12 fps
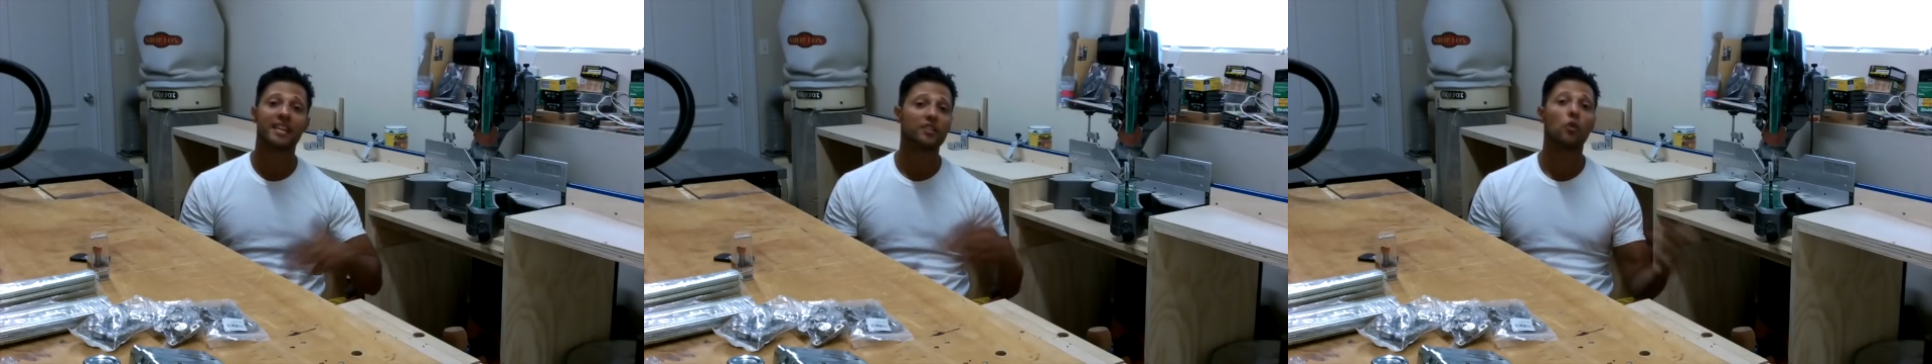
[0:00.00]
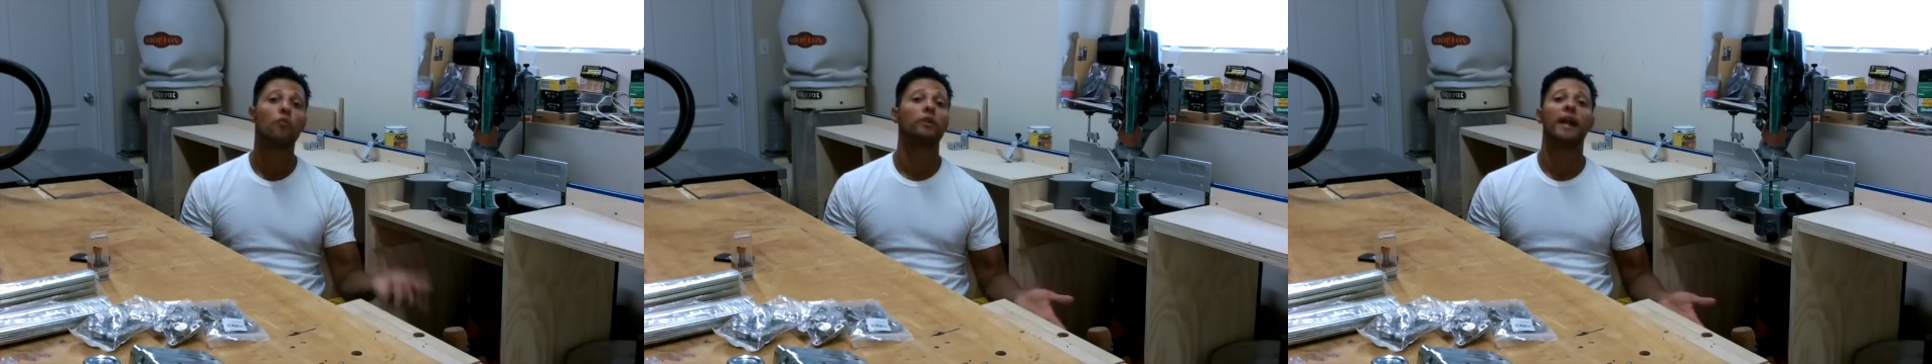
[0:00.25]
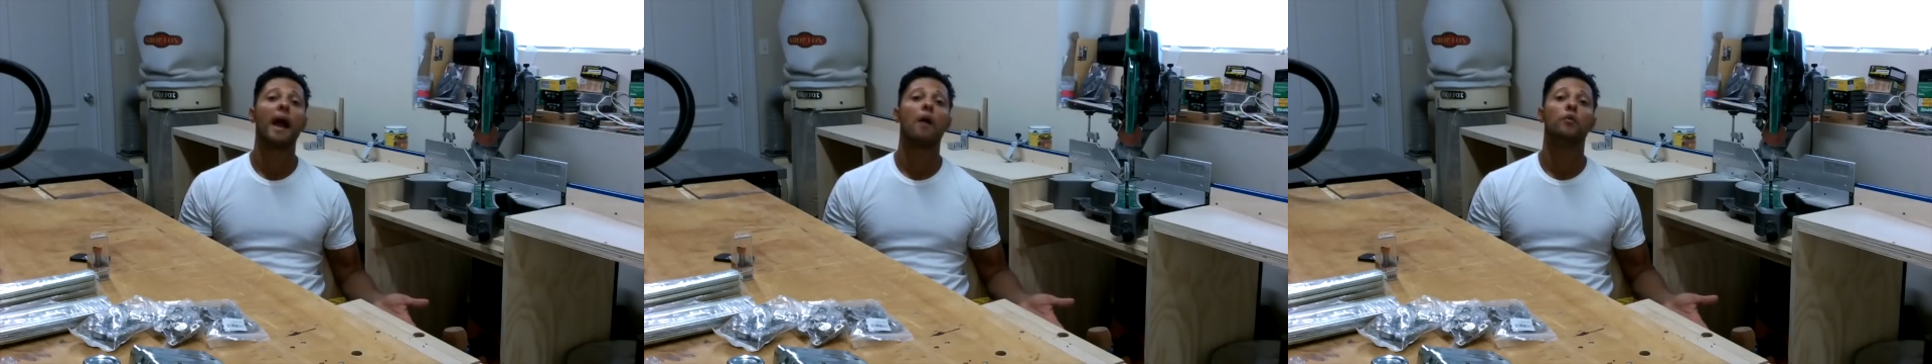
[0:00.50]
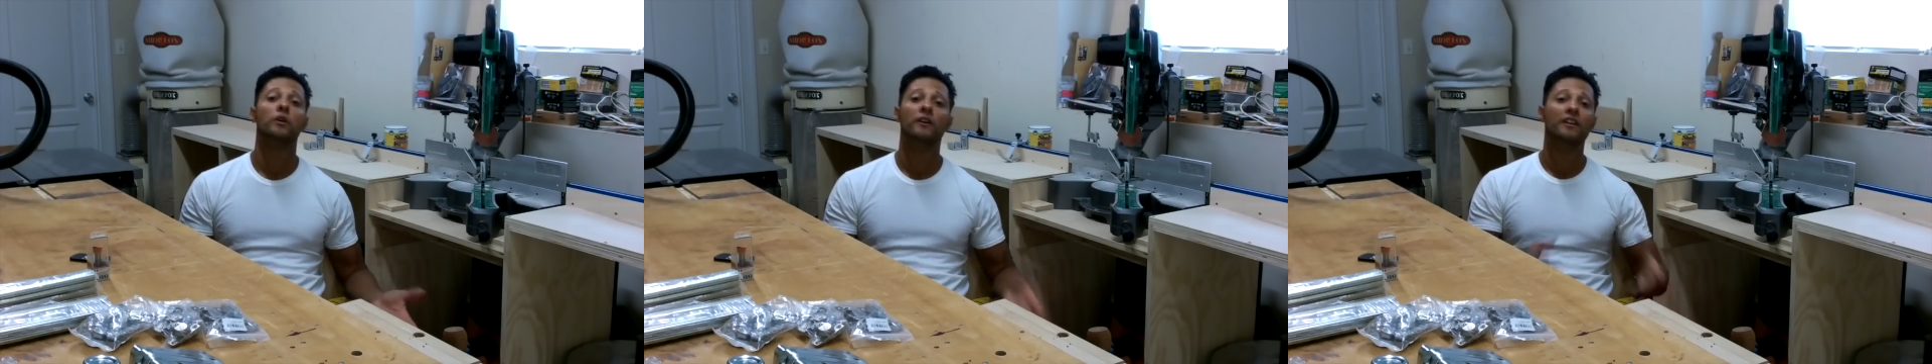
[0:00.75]
it takes over an
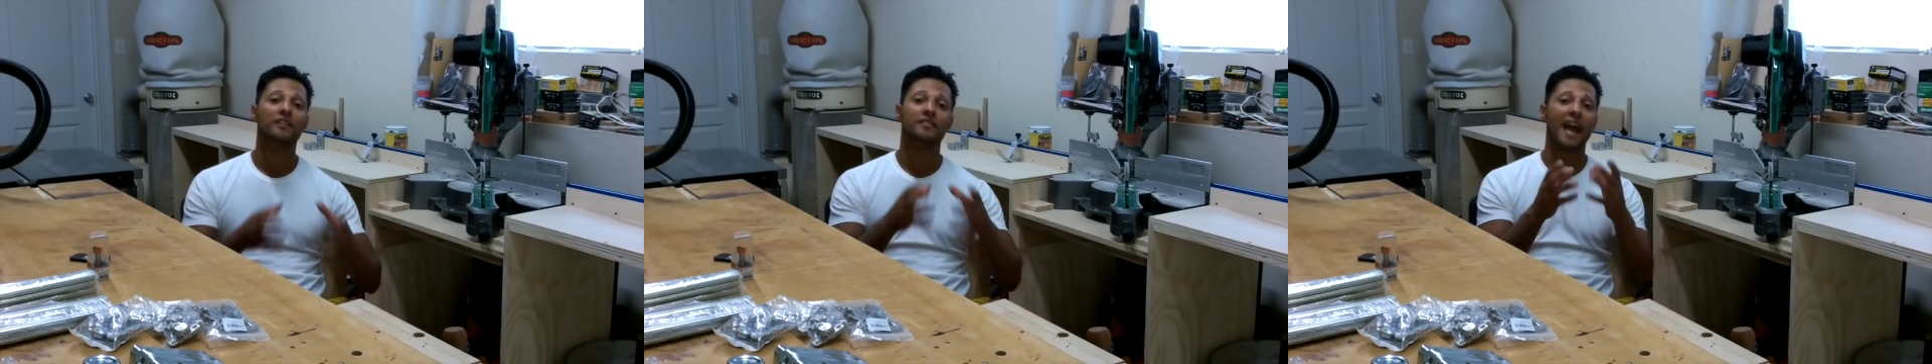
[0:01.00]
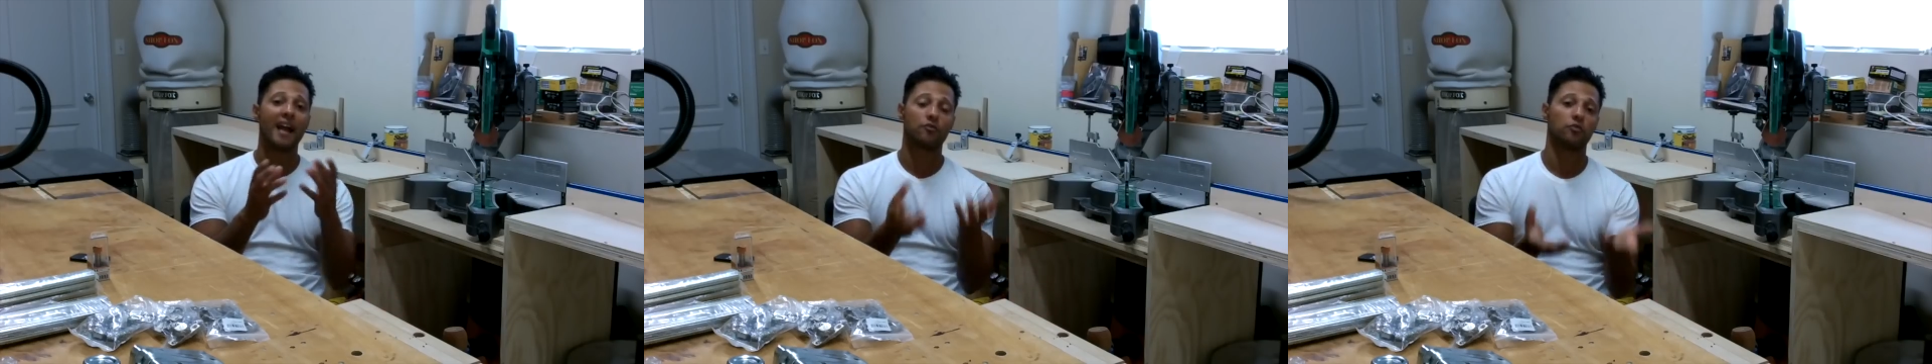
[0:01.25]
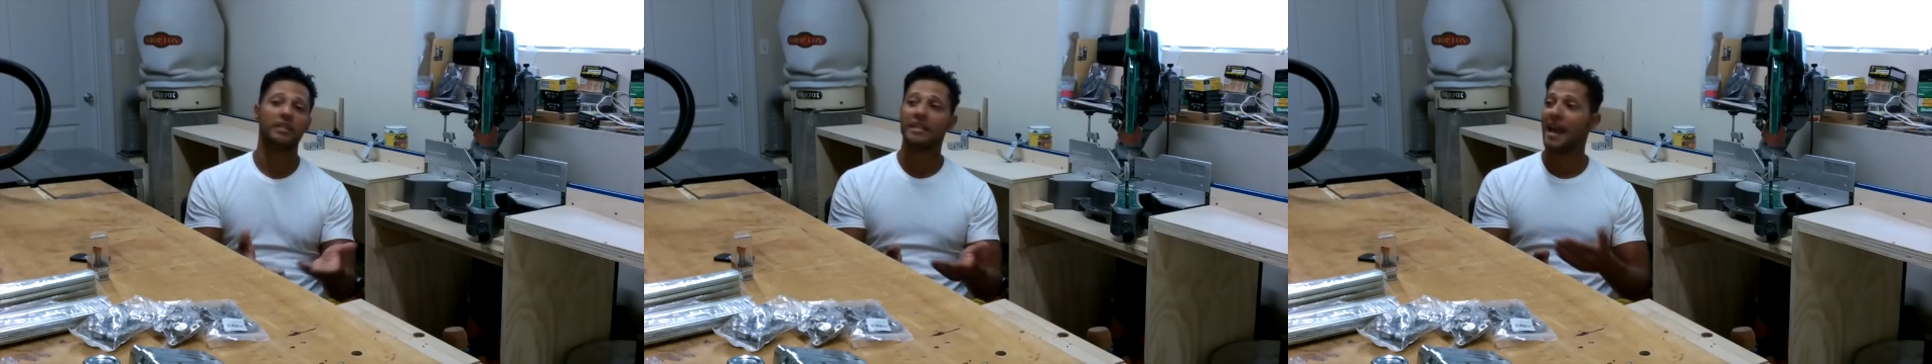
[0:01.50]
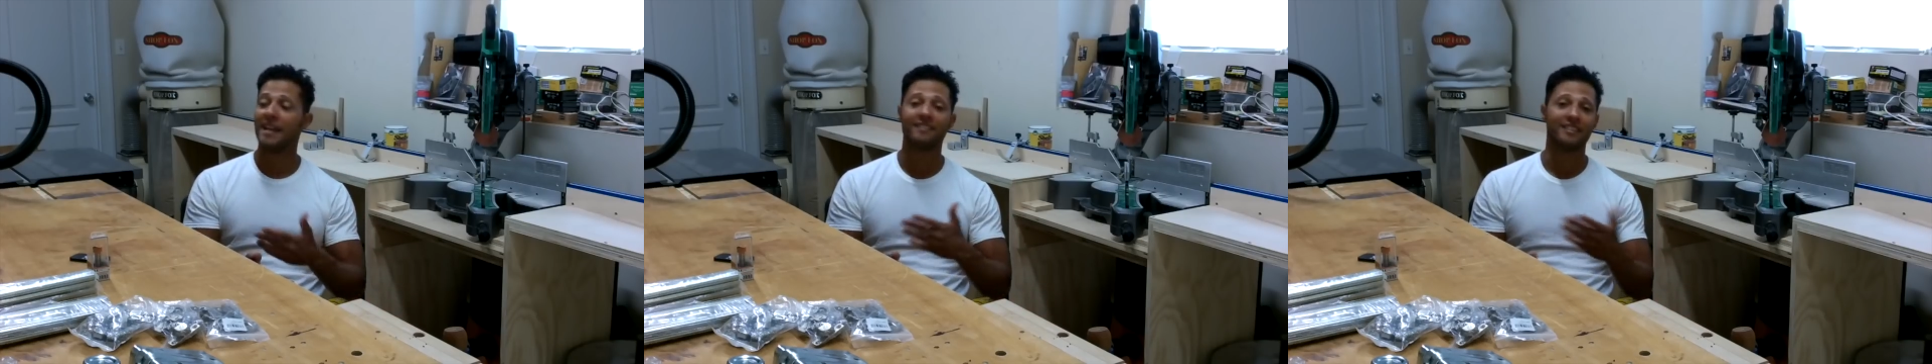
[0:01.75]
hour to actually
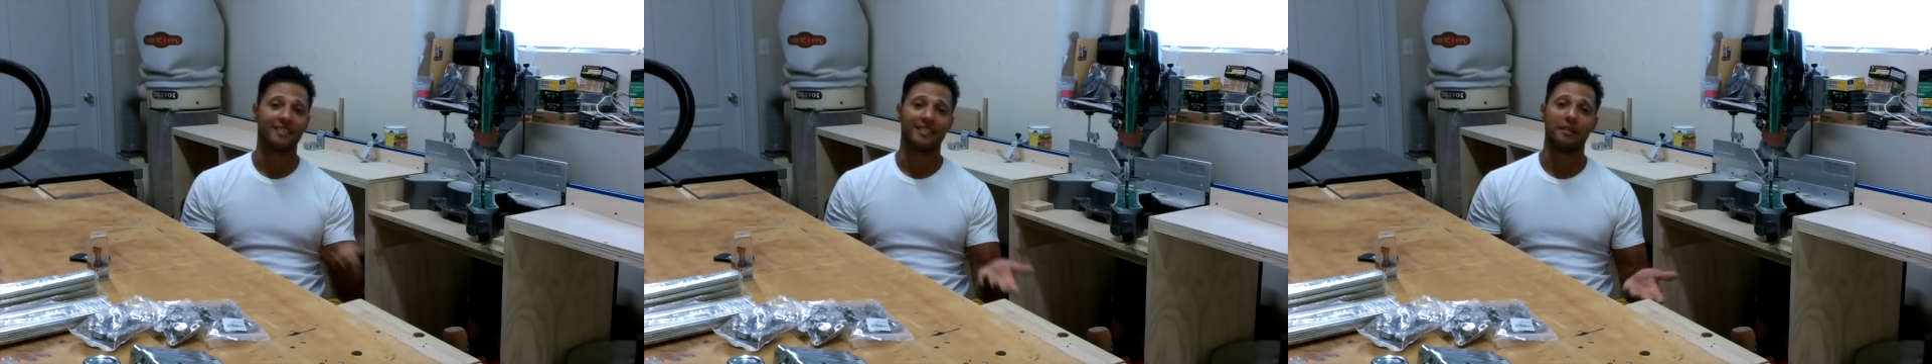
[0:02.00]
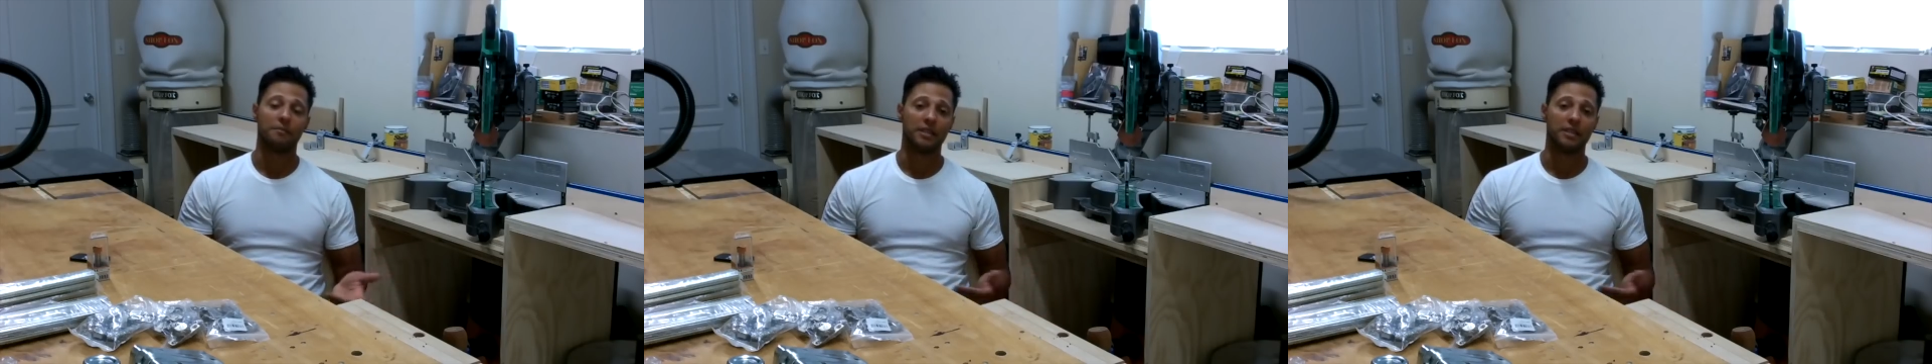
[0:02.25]
edit this thing,